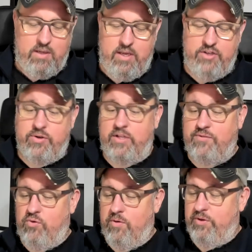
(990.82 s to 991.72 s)

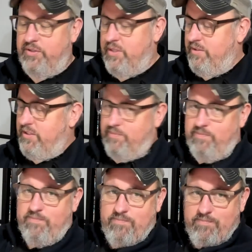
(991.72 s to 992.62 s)
Transformers. I just
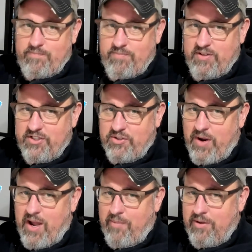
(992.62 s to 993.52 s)
been
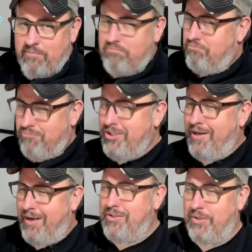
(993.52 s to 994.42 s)
grabbing
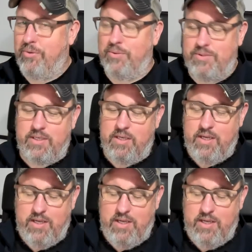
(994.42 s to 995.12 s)
GI Joes.